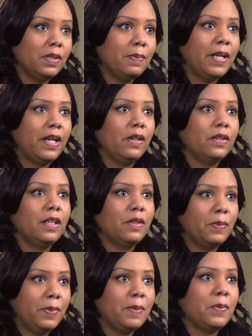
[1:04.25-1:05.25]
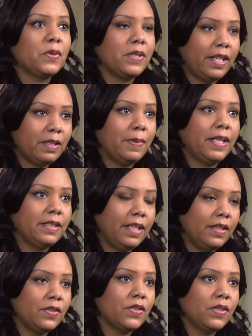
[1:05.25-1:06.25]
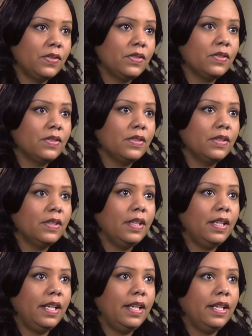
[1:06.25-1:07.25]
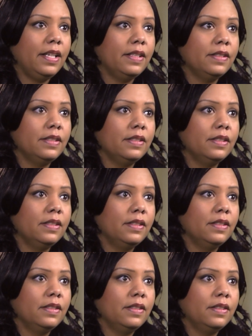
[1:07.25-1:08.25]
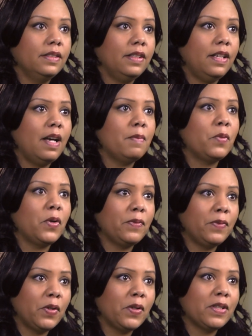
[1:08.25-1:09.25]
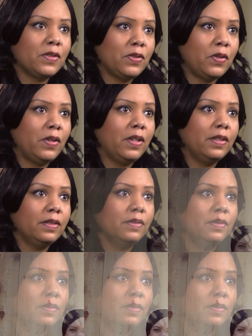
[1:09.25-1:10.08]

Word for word: about other people's expectations, and I'm more focused on